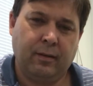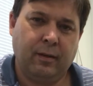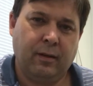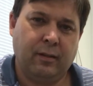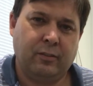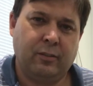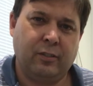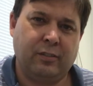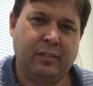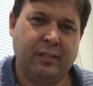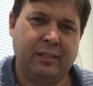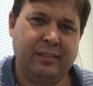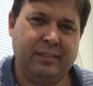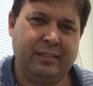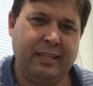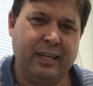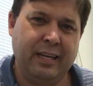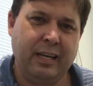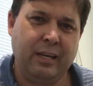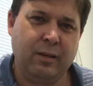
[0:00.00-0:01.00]
So it's a
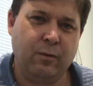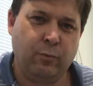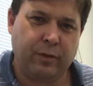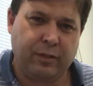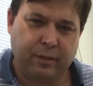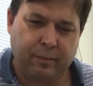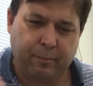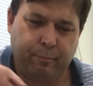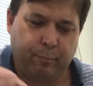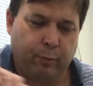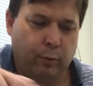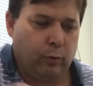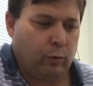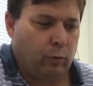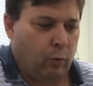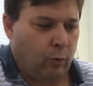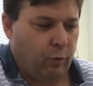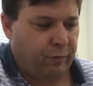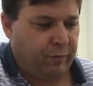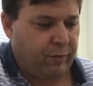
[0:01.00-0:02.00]
D with a
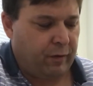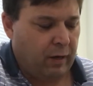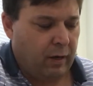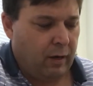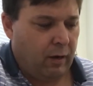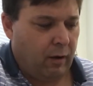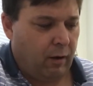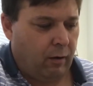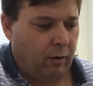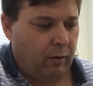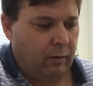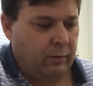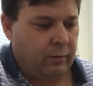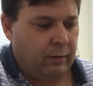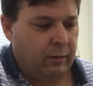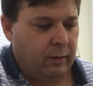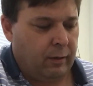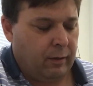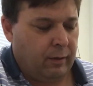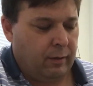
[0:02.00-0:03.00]
pull off
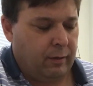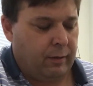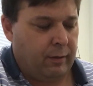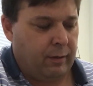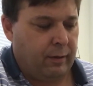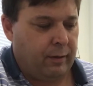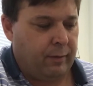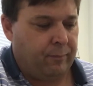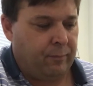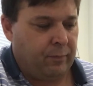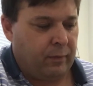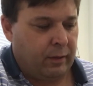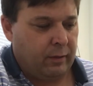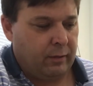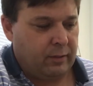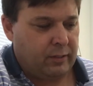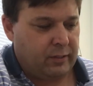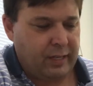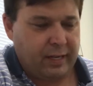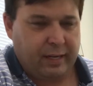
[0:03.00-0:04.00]
on the
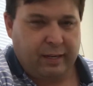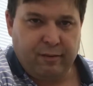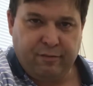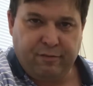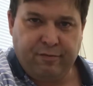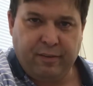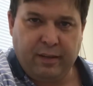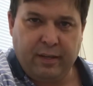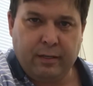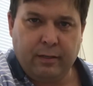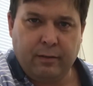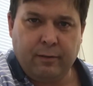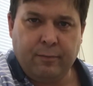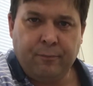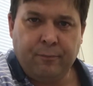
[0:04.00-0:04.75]
second finger.